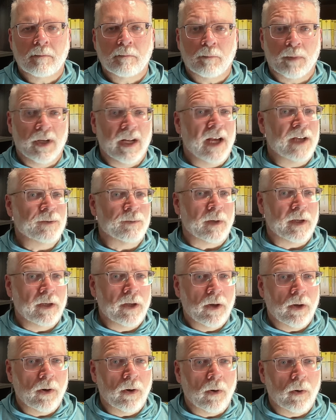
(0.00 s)
But as we
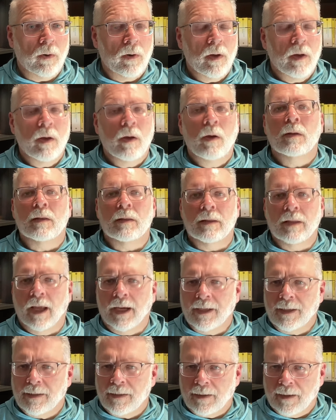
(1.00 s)
know,
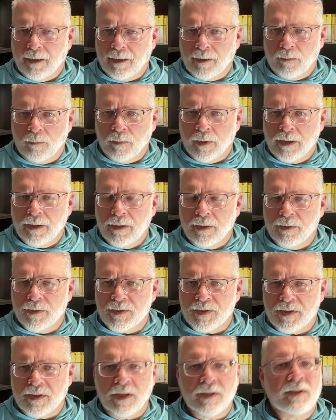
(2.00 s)
light in
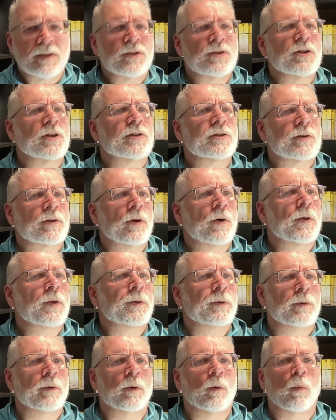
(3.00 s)
windows doesn't just go
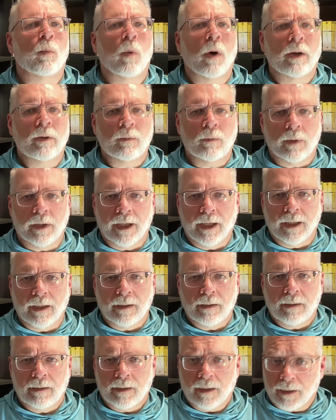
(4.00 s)
through one way,
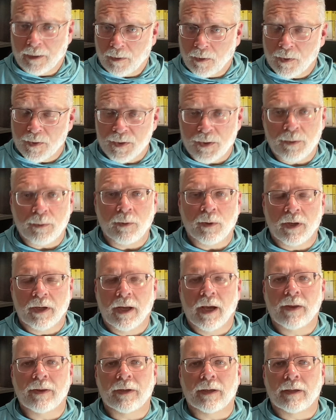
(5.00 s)
it goes through
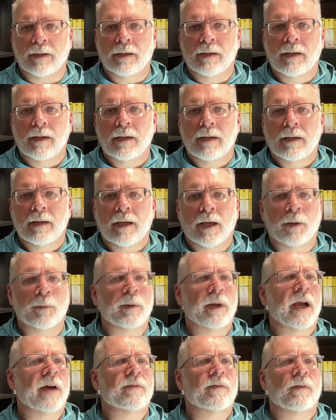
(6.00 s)
another. And
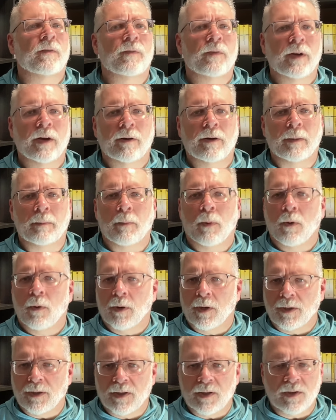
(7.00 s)
we have a very
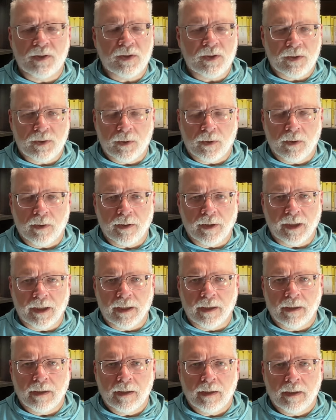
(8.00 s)
poignant
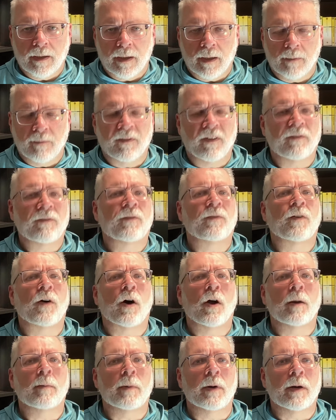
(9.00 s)
story of a
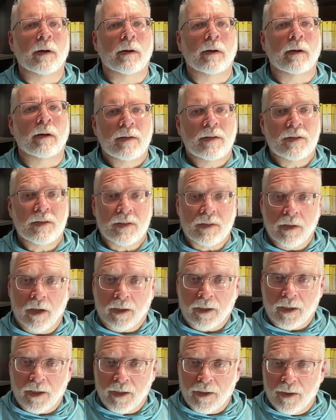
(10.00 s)
farmer
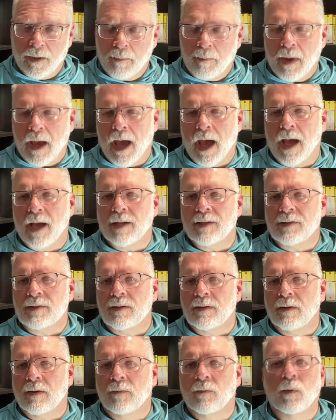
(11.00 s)
stuck in the
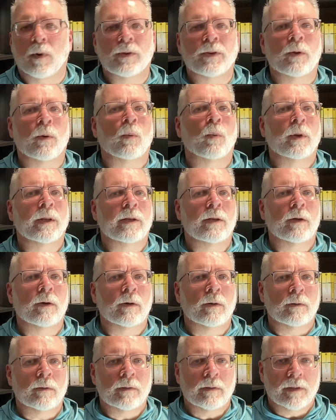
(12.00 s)
past of what the
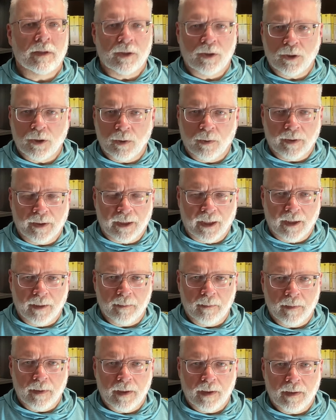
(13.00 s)
window is showing him.